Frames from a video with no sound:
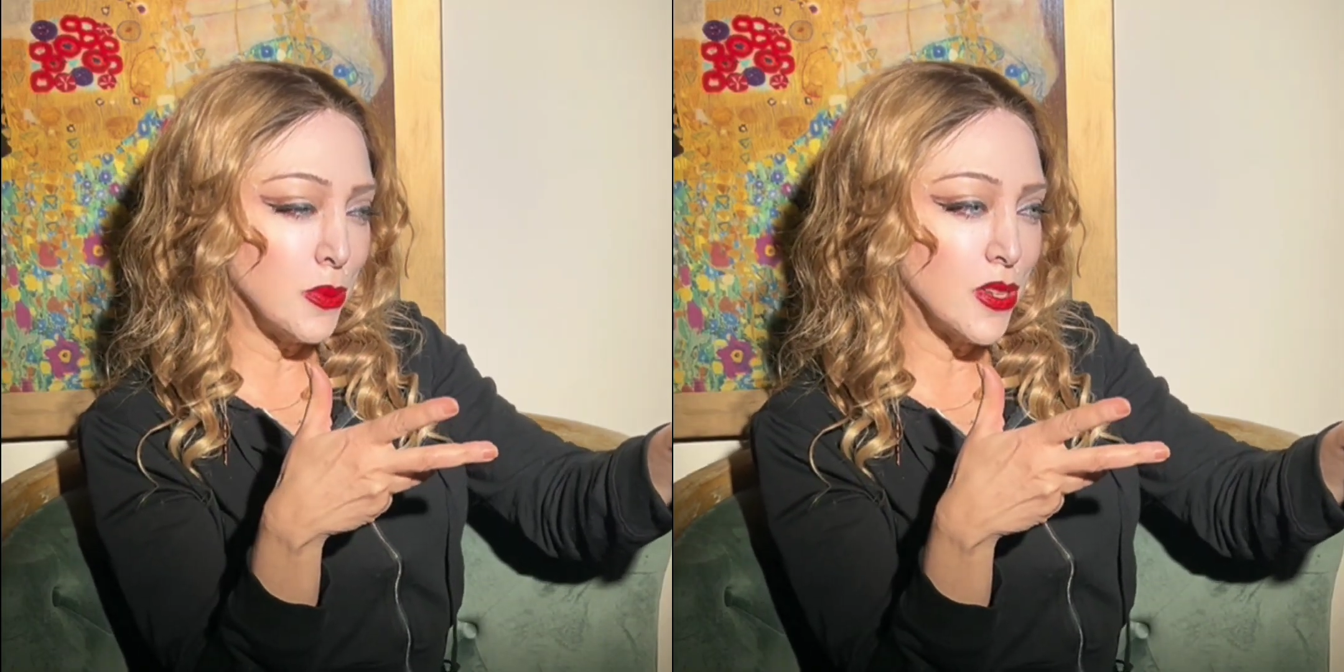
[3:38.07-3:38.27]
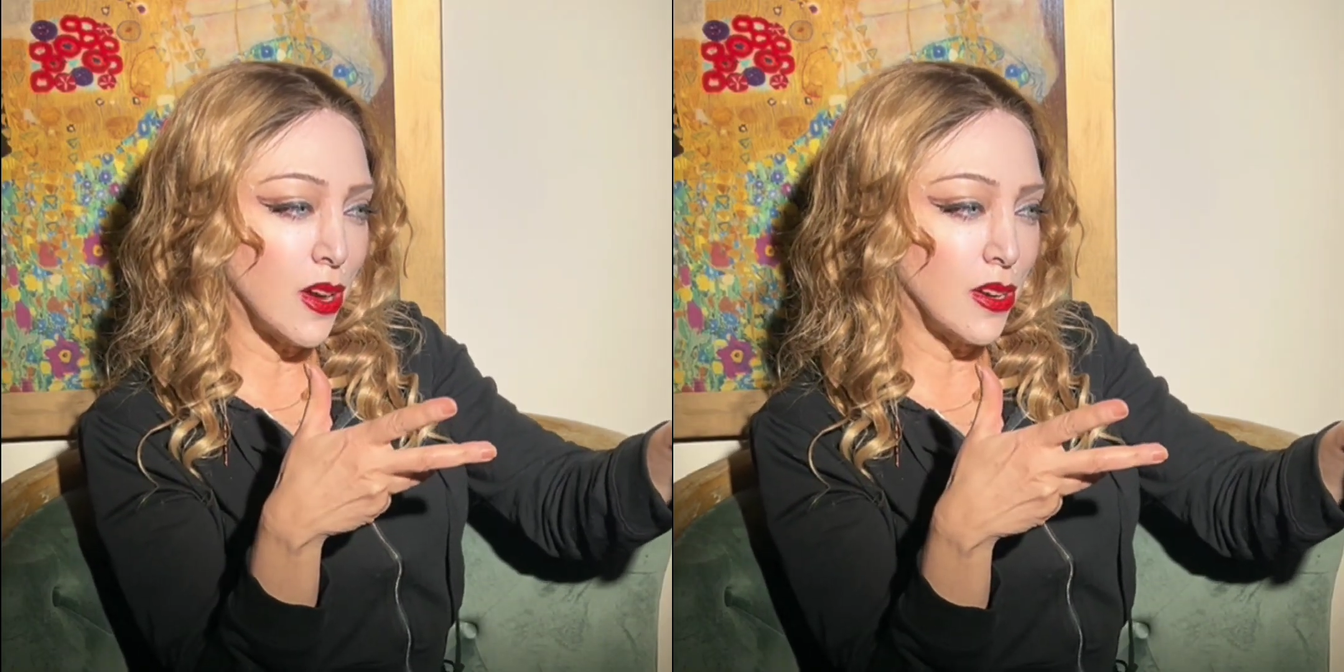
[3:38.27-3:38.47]

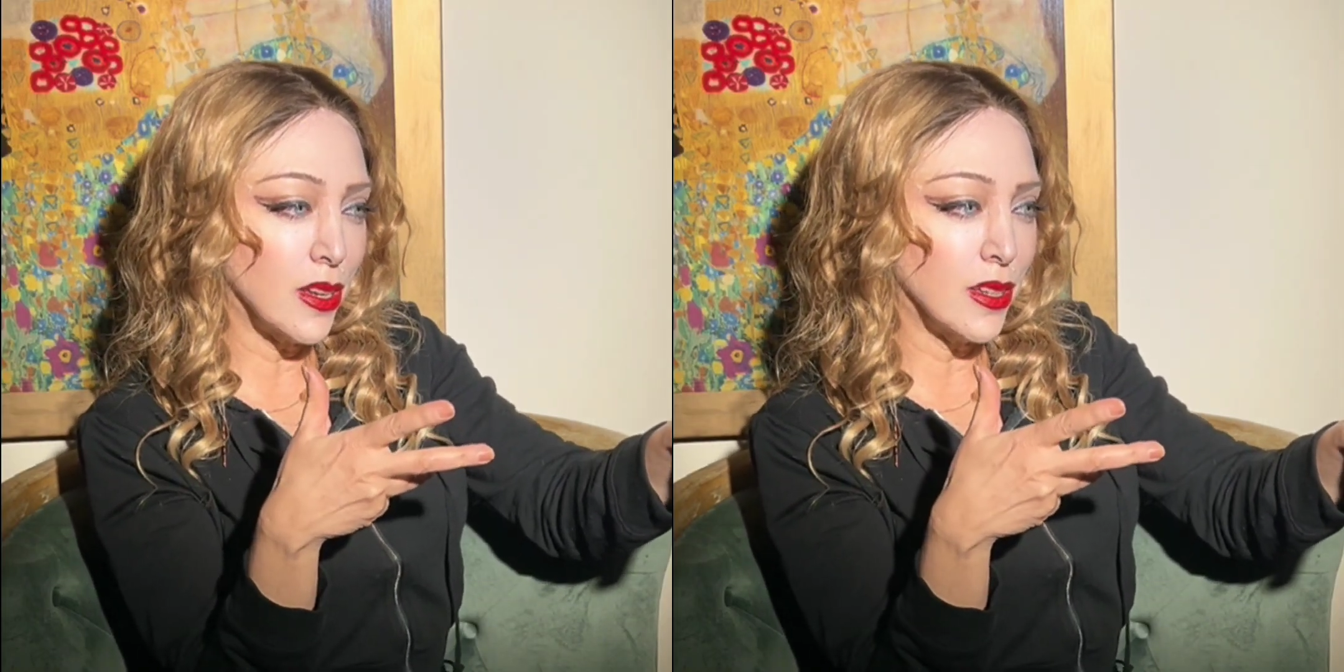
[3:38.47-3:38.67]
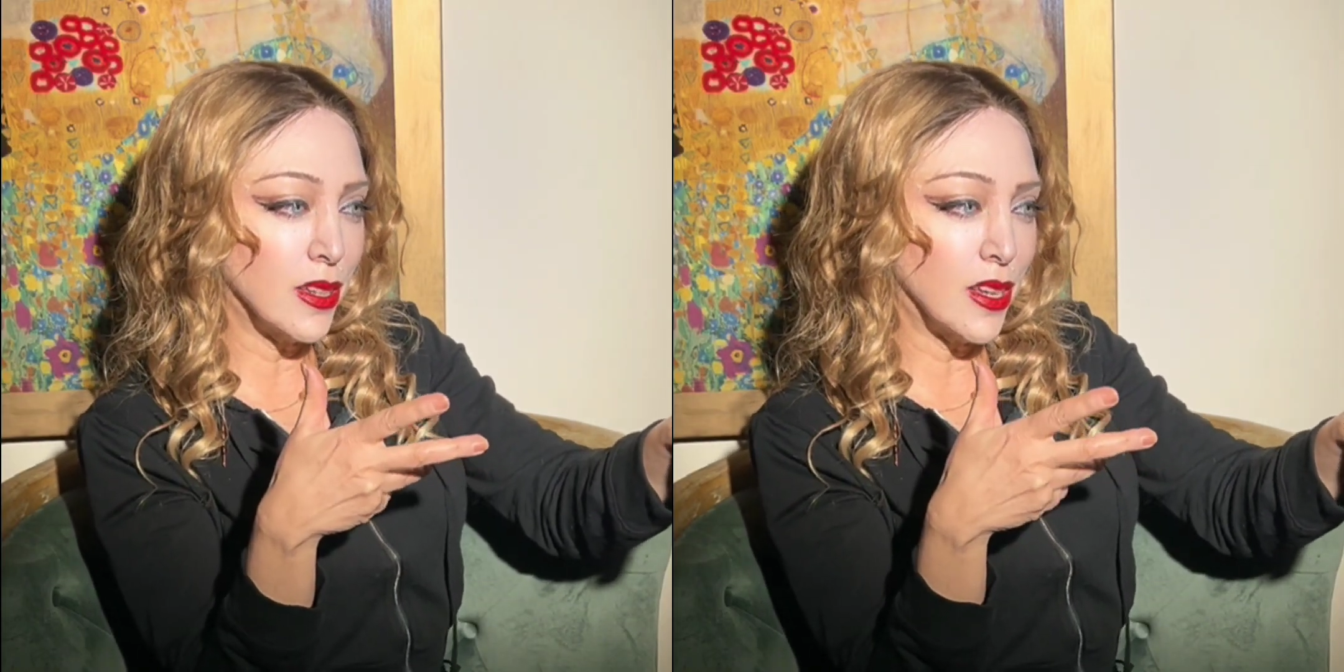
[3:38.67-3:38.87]

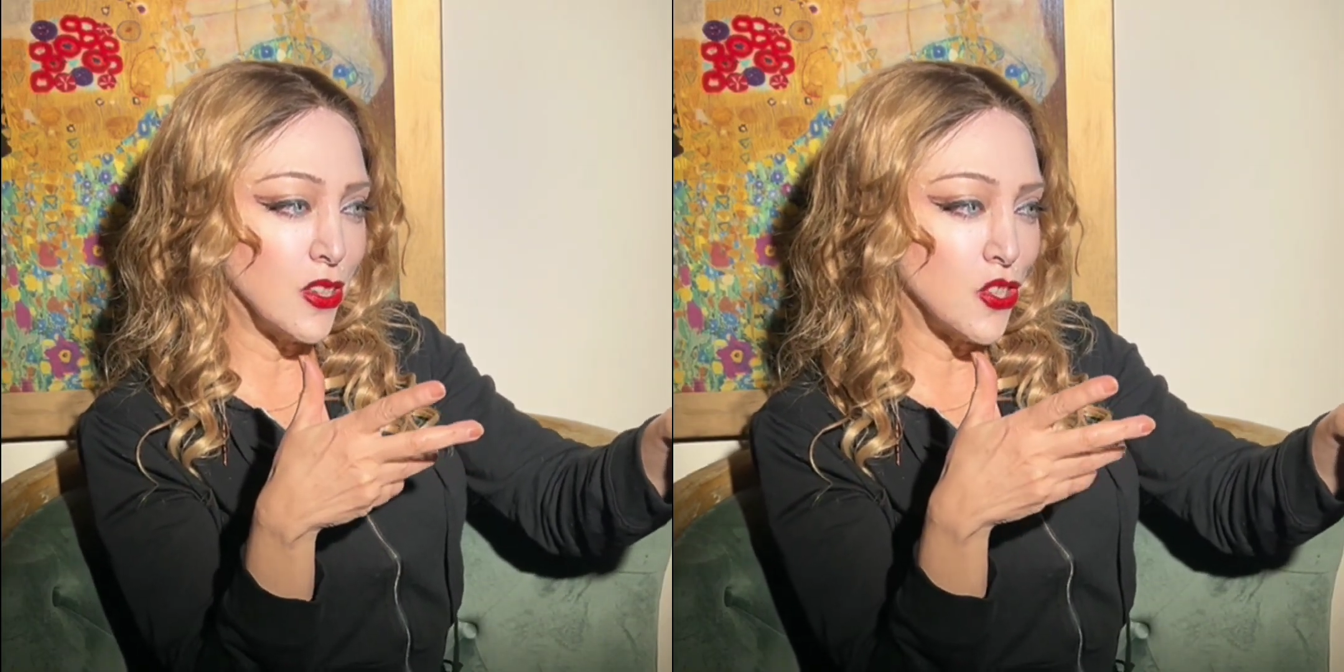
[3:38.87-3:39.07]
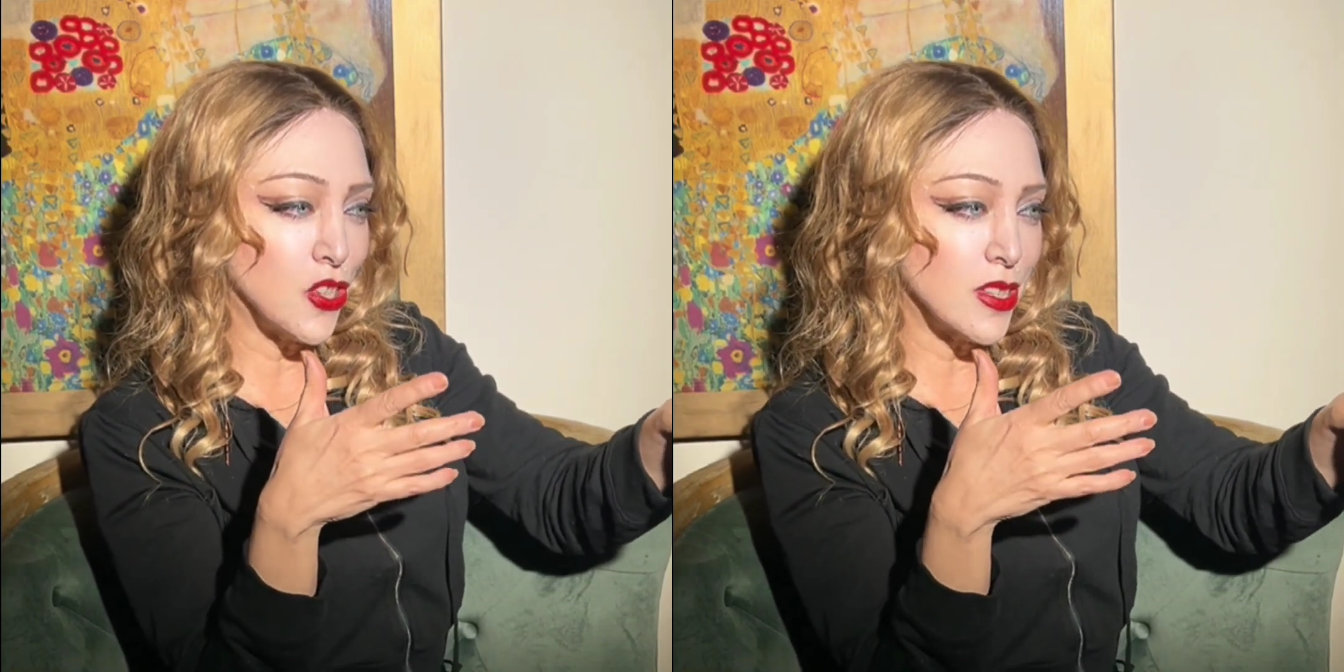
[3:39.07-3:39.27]
Madonna
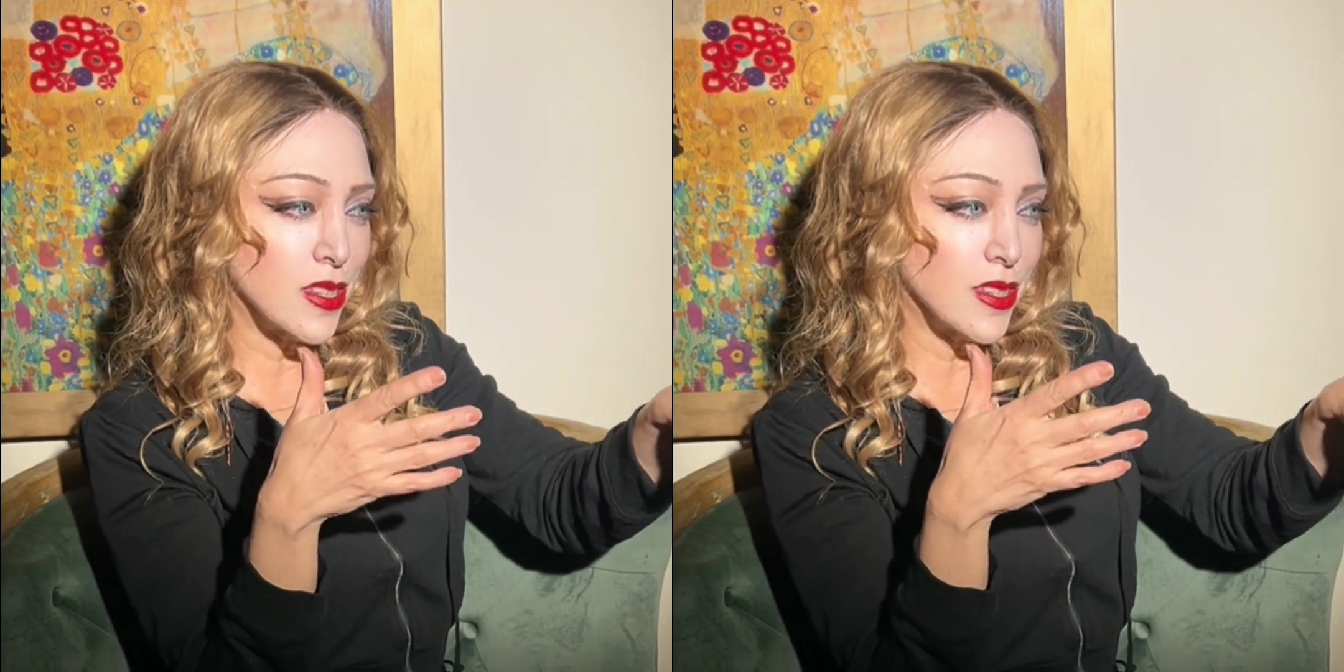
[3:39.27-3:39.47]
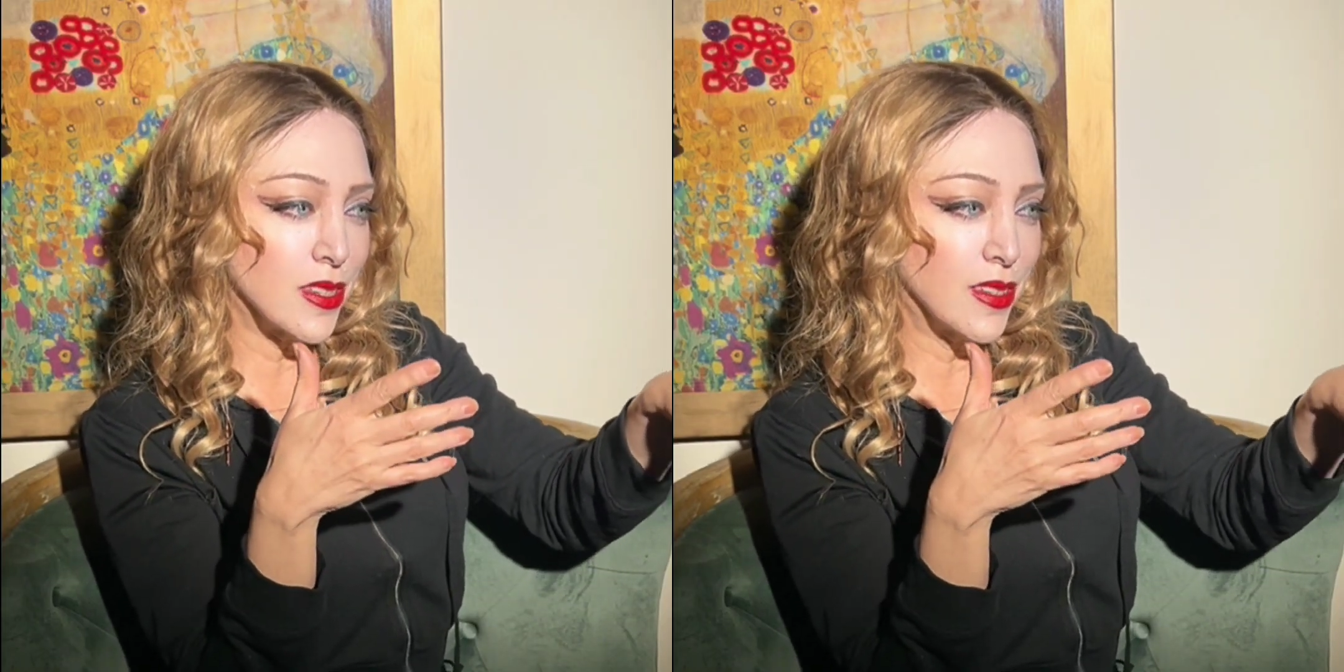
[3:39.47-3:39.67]
and just